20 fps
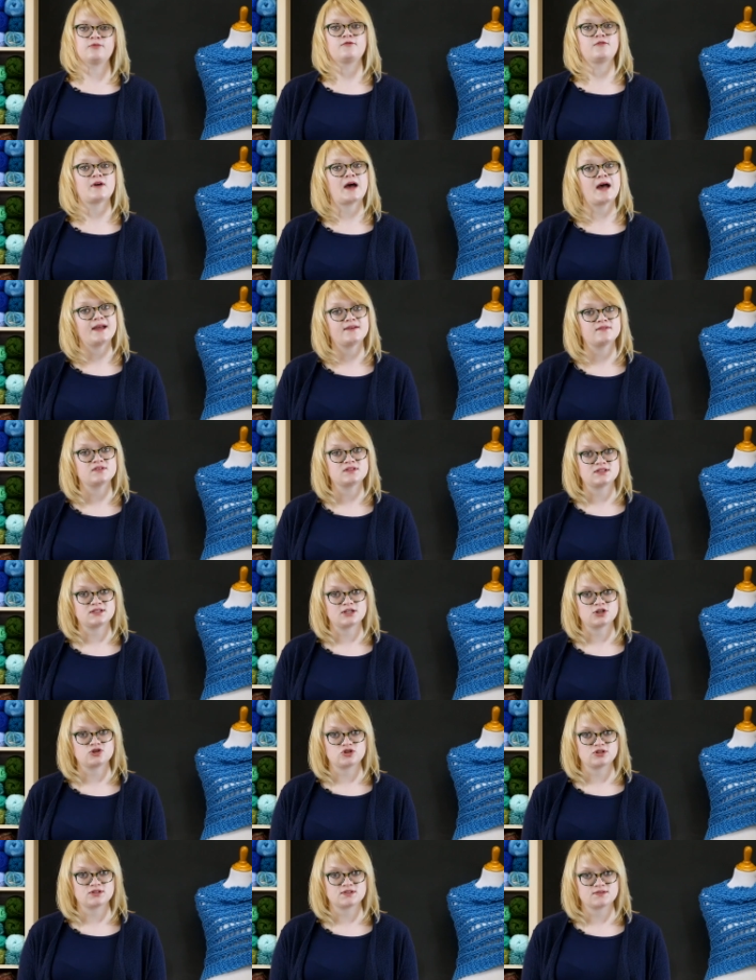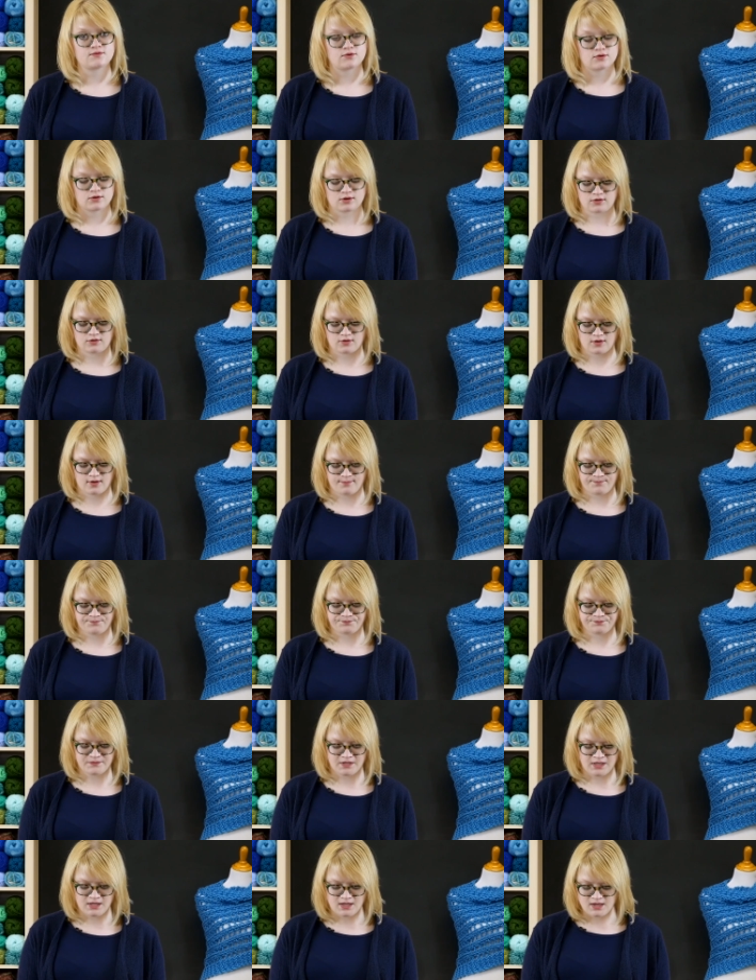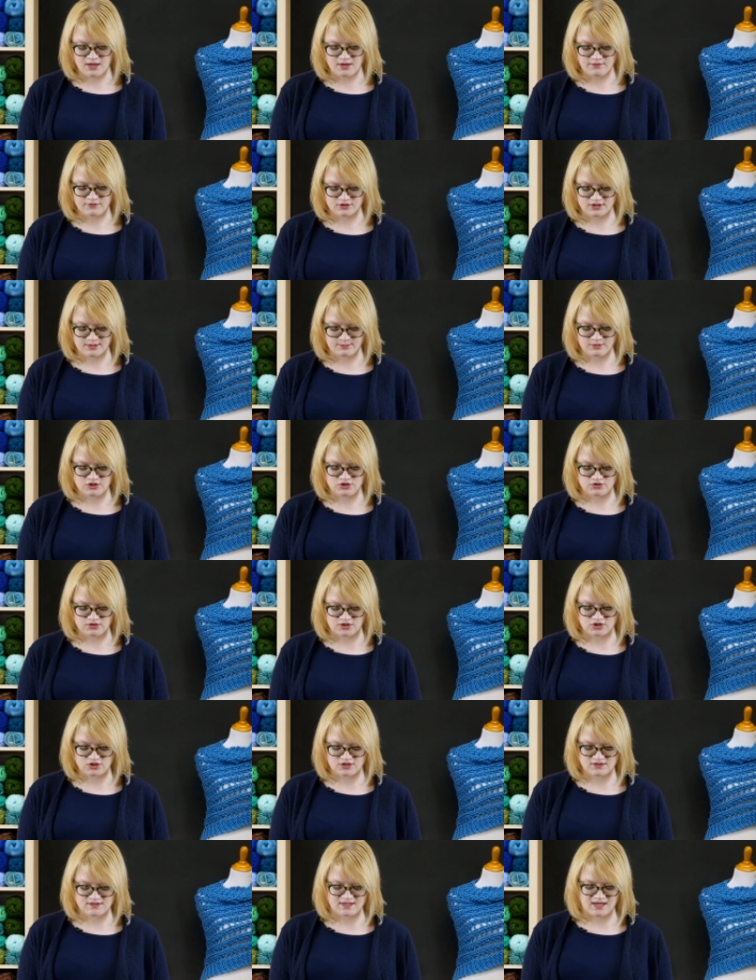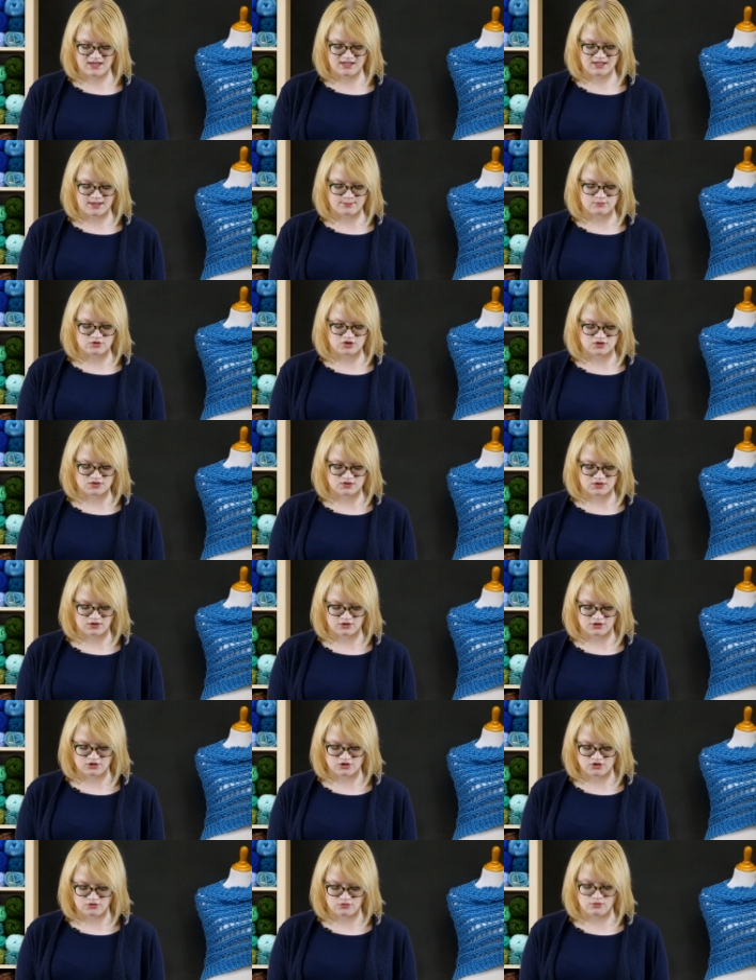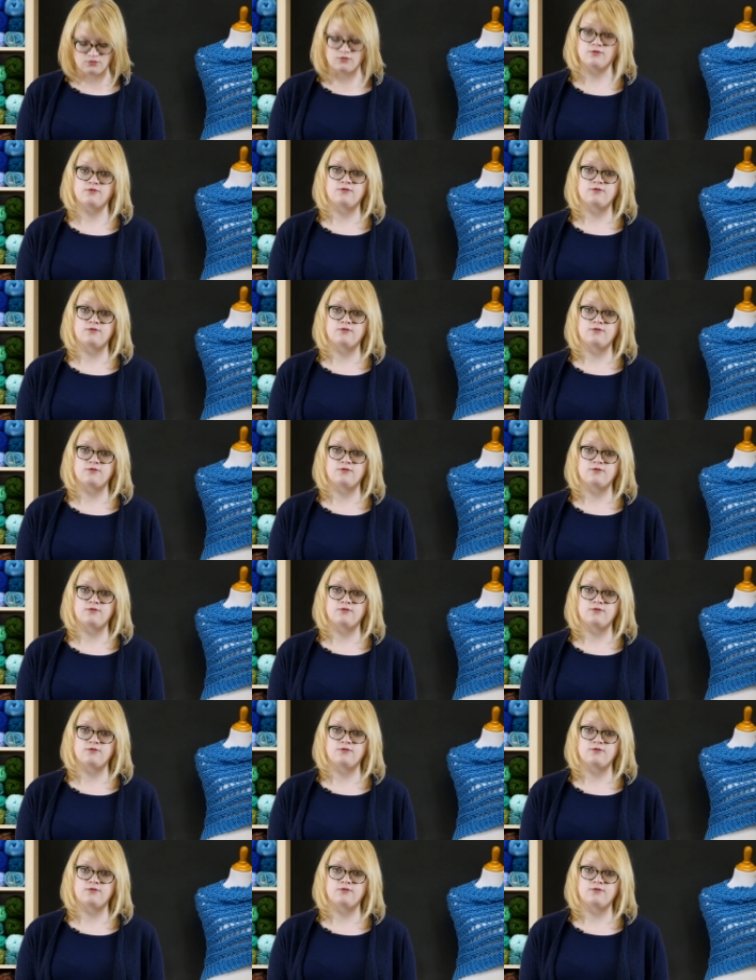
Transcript: 5 stitches for the thumb. For demonstration's sake, I'm just going to do